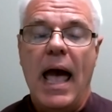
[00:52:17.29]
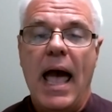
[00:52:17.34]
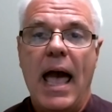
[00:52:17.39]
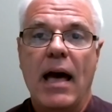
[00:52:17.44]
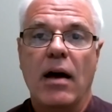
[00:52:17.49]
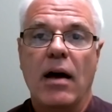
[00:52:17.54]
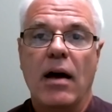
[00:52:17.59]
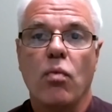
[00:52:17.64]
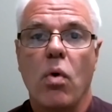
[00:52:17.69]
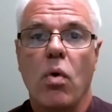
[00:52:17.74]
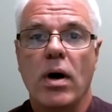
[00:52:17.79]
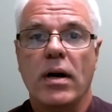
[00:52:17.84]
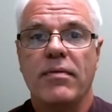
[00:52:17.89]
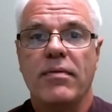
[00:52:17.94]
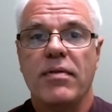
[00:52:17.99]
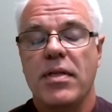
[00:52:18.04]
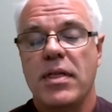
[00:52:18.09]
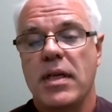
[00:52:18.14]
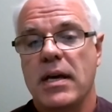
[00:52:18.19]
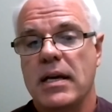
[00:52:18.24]
And one
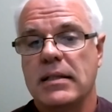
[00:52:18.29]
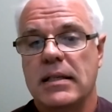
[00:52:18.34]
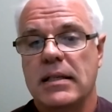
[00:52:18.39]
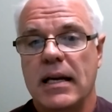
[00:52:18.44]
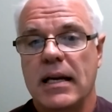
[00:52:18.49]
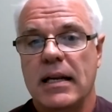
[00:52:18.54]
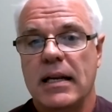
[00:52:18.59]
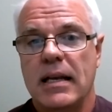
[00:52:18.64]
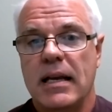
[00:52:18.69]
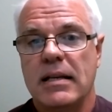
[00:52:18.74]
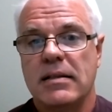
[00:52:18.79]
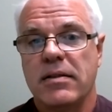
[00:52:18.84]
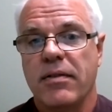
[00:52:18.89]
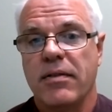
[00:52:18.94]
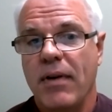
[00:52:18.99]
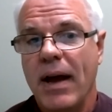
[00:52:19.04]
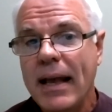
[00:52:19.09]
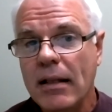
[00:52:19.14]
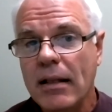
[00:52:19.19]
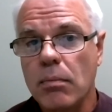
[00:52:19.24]
of the things that is
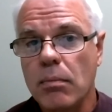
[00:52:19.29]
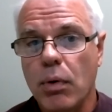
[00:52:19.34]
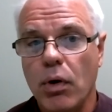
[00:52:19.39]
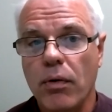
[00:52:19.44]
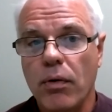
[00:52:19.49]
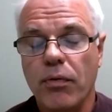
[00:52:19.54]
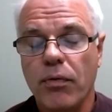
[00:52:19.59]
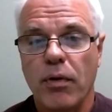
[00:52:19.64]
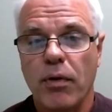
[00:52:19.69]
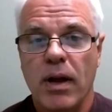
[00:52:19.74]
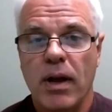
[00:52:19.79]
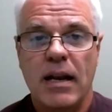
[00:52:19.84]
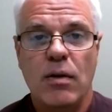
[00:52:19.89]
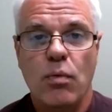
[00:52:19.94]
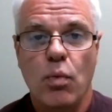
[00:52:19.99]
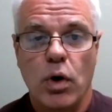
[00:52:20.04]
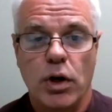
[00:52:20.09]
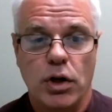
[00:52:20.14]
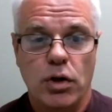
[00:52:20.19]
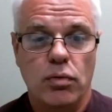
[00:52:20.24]
available for
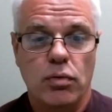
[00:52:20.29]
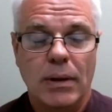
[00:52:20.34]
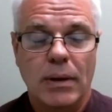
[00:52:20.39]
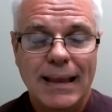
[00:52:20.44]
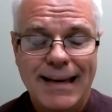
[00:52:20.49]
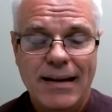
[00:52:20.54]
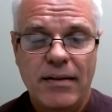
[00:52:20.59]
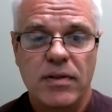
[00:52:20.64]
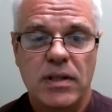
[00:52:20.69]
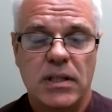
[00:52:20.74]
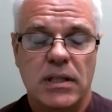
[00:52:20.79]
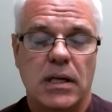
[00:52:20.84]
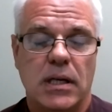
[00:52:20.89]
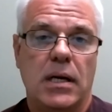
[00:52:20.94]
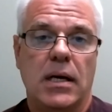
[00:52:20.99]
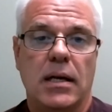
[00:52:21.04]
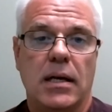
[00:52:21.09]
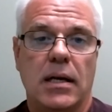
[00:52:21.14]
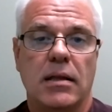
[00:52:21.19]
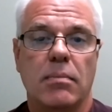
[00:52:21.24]
anyone who lives
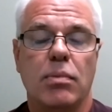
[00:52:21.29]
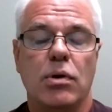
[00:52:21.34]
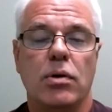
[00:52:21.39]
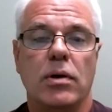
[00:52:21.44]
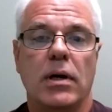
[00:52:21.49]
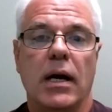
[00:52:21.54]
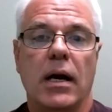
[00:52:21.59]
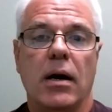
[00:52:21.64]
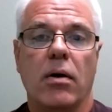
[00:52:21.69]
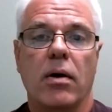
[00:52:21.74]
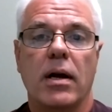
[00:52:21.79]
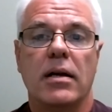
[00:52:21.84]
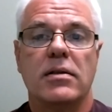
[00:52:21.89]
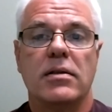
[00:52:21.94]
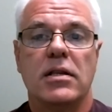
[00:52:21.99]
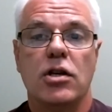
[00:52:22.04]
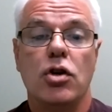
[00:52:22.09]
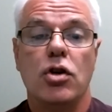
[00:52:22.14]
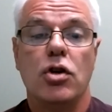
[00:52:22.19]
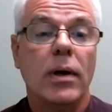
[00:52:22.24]
in the Buda
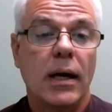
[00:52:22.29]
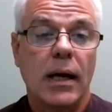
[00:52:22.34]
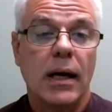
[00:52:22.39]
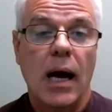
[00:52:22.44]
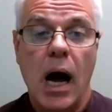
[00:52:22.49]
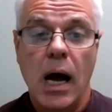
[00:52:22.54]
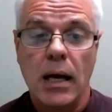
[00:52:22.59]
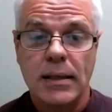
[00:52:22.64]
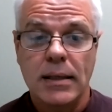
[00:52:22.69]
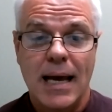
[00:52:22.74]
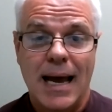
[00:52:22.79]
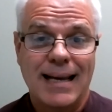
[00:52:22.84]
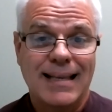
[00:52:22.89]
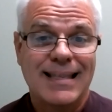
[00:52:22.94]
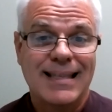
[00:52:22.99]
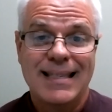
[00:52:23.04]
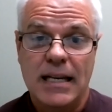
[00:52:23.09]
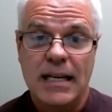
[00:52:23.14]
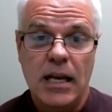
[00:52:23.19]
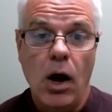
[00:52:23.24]
areas, you can
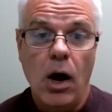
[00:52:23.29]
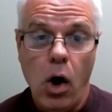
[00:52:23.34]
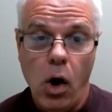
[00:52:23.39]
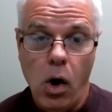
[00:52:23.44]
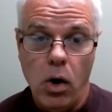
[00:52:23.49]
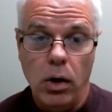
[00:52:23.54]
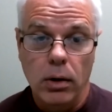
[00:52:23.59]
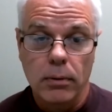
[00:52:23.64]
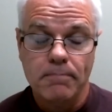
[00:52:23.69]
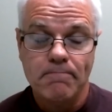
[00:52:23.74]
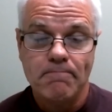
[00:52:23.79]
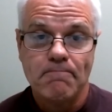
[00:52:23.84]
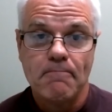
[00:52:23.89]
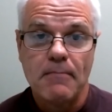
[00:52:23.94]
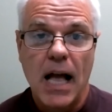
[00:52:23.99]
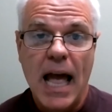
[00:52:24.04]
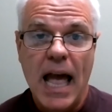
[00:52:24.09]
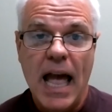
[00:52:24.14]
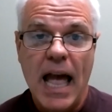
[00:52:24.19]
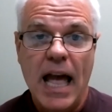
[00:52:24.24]
contact City Hall
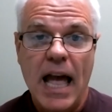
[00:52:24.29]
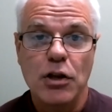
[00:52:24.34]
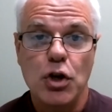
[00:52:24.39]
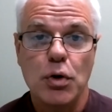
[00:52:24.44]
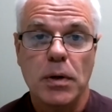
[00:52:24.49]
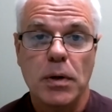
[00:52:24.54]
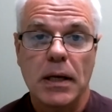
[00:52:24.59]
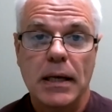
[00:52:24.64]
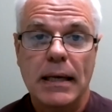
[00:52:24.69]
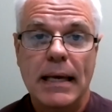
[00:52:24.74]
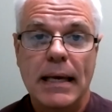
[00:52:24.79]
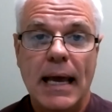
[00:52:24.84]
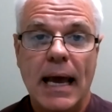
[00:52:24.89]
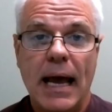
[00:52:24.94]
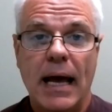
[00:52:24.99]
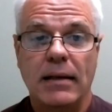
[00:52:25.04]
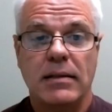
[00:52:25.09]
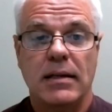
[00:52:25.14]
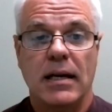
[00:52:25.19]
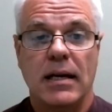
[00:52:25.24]
and you can
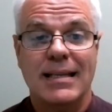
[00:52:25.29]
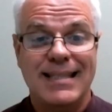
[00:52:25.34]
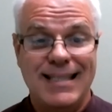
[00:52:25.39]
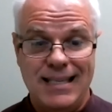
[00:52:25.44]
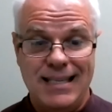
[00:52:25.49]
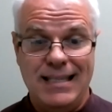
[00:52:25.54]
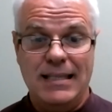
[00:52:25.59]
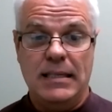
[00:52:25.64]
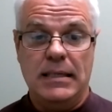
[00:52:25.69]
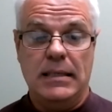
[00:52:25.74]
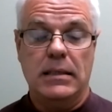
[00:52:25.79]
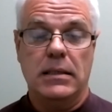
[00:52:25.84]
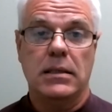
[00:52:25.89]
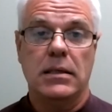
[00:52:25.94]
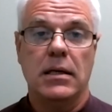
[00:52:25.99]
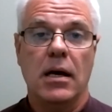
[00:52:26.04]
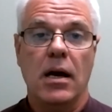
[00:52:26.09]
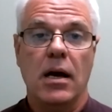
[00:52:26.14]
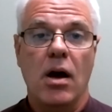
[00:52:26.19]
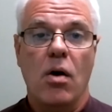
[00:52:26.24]
get
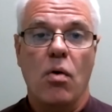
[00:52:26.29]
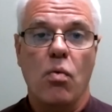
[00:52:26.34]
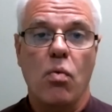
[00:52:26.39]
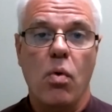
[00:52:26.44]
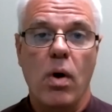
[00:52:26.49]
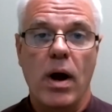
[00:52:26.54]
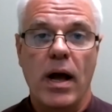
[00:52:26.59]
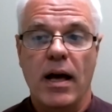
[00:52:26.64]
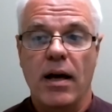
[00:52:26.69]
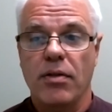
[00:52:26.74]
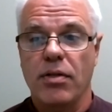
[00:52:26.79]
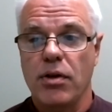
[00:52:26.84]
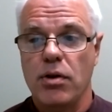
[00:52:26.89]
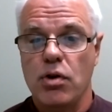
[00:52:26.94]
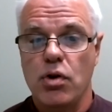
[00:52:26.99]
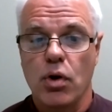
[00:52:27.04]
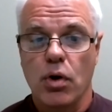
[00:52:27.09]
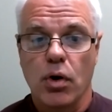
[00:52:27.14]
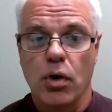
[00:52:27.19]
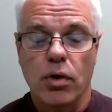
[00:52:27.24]
assistance with
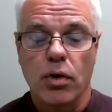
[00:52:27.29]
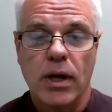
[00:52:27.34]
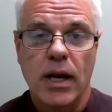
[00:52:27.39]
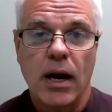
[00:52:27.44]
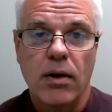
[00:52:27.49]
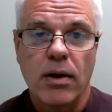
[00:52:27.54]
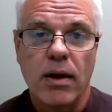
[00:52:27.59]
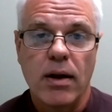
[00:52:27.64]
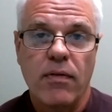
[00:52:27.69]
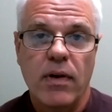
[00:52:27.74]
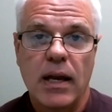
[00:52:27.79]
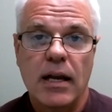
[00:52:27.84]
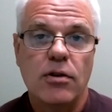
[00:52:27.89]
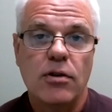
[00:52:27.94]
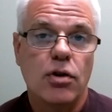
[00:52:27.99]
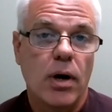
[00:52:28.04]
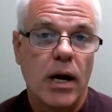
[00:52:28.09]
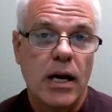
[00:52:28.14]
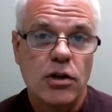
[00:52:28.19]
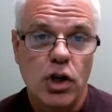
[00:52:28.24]
your caregiving
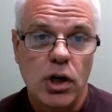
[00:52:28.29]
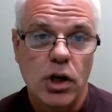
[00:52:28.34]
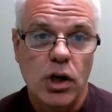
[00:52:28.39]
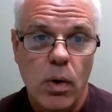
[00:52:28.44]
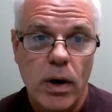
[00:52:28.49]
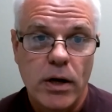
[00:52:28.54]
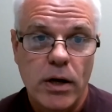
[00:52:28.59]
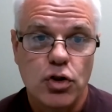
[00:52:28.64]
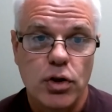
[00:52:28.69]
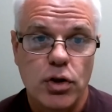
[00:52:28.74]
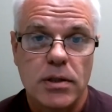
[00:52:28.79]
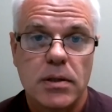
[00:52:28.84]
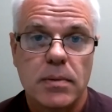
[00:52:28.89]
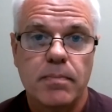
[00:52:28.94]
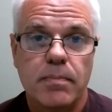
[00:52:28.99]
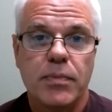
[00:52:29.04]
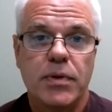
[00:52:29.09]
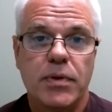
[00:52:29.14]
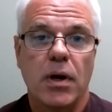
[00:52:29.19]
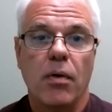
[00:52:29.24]
and your aging questions.
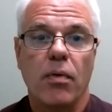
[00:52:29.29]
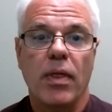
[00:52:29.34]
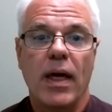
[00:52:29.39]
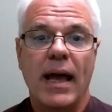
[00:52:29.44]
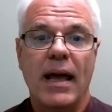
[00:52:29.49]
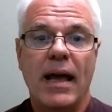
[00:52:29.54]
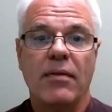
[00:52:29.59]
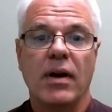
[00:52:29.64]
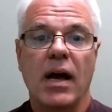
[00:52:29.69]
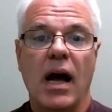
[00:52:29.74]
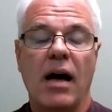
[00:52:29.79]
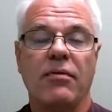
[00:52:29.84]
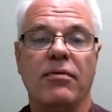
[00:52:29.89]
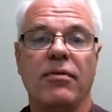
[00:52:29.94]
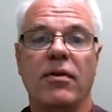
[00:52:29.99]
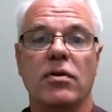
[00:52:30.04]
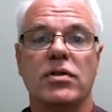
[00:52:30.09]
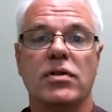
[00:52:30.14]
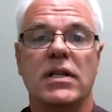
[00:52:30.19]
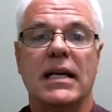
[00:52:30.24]
So they have got
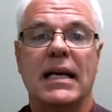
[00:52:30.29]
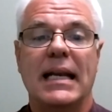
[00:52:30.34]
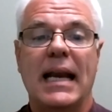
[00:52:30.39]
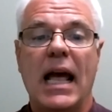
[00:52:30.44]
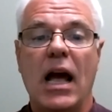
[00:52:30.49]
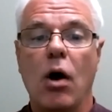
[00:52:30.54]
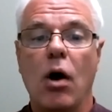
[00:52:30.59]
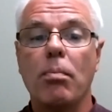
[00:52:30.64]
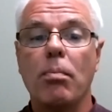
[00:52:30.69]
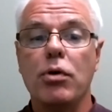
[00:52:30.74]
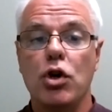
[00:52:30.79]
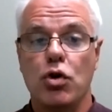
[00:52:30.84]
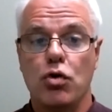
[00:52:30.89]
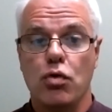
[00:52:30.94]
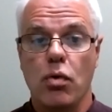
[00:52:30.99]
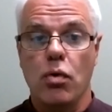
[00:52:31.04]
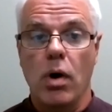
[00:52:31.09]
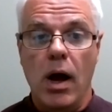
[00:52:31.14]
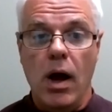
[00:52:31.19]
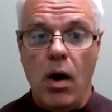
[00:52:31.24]
folks that can help
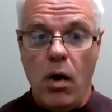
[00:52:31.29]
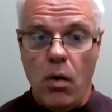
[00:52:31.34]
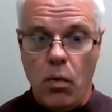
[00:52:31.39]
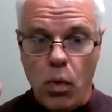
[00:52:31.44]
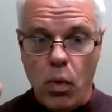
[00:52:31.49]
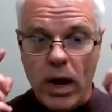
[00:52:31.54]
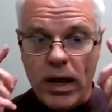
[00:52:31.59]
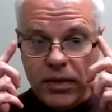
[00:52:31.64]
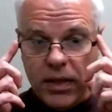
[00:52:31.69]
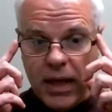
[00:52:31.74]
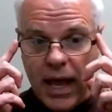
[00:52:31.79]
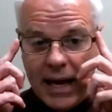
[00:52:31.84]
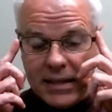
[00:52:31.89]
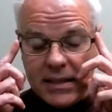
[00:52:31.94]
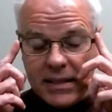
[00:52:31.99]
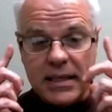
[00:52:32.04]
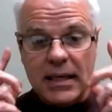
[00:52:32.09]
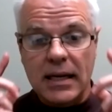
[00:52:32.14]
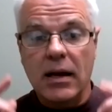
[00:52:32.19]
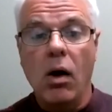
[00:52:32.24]
you with
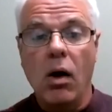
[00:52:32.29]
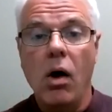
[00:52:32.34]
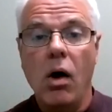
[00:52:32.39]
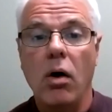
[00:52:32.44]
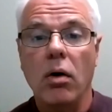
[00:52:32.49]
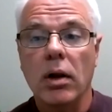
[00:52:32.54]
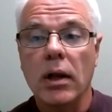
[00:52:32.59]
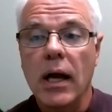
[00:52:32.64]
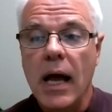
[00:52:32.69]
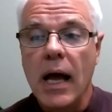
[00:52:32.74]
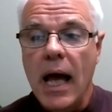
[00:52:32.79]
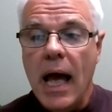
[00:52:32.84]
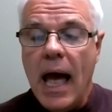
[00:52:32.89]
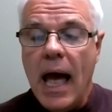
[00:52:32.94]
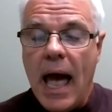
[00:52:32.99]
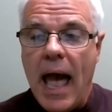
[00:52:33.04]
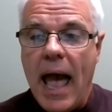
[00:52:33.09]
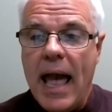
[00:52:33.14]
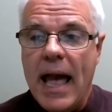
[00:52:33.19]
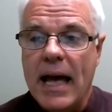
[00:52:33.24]
at City Hall.
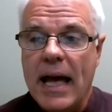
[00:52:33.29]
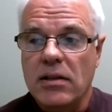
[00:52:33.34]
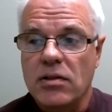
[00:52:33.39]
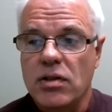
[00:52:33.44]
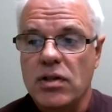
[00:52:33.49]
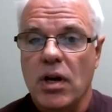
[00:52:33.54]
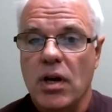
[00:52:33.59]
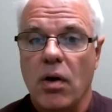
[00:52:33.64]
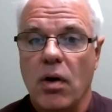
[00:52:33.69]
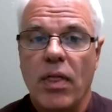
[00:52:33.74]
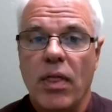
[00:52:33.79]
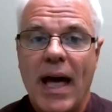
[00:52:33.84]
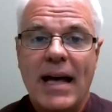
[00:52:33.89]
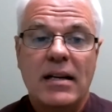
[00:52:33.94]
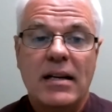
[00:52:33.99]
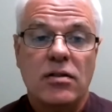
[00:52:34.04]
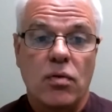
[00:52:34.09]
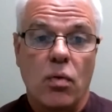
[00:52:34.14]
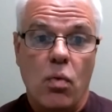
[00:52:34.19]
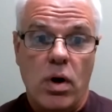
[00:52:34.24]
And so
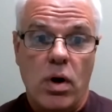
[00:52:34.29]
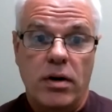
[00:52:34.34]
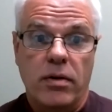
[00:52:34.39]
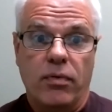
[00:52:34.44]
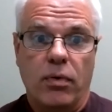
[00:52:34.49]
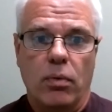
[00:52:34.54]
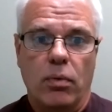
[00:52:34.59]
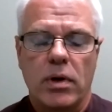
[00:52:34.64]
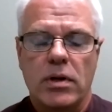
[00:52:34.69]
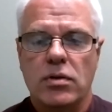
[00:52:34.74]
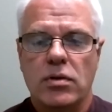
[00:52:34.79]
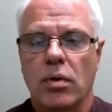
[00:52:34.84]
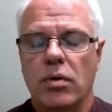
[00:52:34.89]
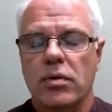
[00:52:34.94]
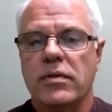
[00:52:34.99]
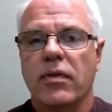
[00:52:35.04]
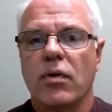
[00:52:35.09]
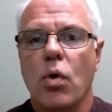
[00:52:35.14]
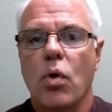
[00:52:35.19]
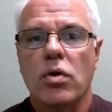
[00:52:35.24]
that is a wonderful
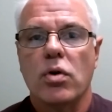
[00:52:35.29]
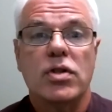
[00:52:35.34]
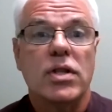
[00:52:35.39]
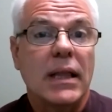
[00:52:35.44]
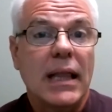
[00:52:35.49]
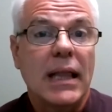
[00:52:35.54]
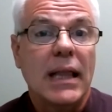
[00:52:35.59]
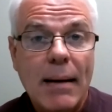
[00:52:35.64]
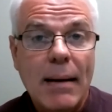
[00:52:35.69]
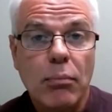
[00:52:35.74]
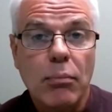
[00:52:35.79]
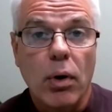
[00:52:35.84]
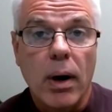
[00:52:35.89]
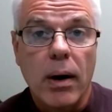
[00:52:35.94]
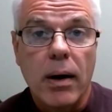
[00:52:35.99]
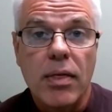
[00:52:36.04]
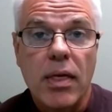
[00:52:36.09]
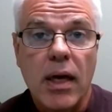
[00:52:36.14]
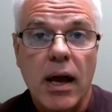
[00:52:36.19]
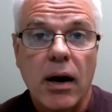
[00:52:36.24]
resource. Of course, the
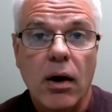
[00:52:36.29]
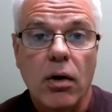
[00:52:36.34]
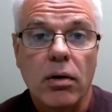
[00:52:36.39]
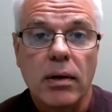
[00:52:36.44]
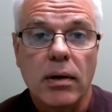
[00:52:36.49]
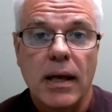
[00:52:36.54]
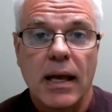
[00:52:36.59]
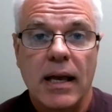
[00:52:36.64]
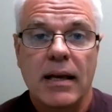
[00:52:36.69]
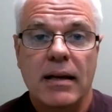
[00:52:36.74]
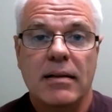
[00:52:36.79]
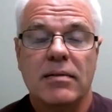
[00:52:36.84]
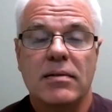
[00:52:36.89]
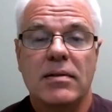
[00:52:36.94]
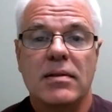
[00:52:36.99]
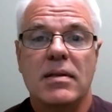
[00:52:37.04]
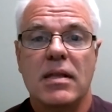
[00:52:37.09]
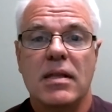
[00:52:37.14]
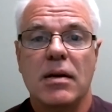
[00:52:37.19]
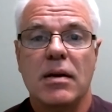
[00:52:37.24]
library there in
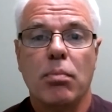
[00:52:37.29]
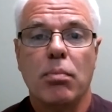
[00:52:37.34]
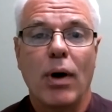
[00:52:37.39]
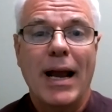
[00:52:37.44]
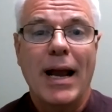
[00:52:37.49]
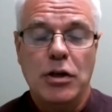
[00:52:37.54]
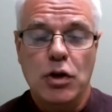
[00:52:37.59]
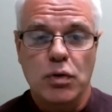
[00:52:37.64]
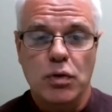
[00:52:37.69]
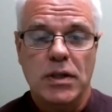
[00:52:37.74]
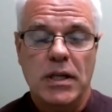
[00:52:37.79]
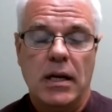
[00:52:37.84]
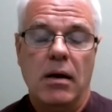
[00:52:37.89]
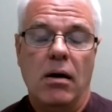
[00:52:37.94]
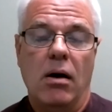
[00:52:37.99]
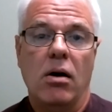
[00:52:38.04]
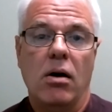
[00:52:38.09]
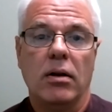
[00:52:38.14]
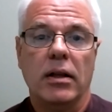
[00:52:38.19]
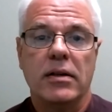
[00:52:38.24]
the brand new City
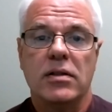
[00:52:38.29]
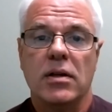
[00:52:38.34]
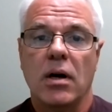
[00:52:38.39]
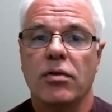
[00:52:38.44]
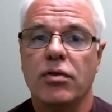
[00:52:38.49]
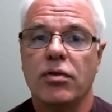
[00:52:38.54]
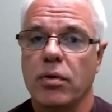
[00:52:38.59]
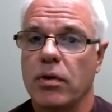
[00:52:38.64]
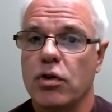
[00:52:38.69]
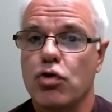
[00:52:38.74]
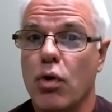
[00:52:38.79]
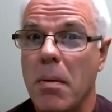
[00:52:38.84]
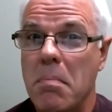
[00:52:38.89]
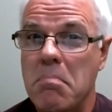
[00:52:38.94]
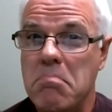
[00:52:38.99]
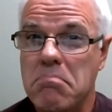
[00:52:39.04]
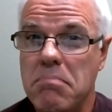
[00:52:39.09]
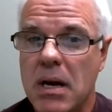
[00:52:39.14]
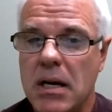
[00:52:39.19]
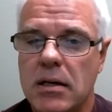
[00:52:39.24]
Hall is also a
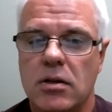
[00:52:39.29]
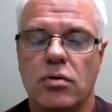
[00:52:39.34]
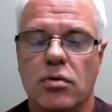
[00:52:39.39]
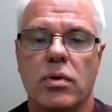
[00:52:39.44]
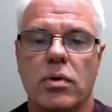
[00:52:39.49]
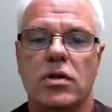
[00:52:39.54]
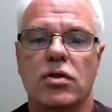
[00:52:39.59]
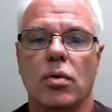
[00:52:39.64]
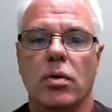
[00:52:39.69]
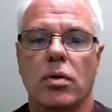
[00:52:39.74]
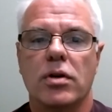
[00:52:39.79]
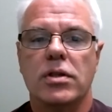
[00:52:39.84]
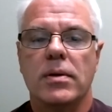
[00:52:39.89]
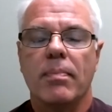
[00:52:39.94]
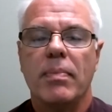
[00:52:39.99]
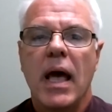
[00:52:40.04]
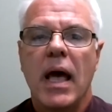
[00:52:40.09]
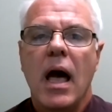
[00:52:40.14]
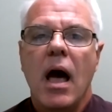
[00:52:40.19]
tremendous resource.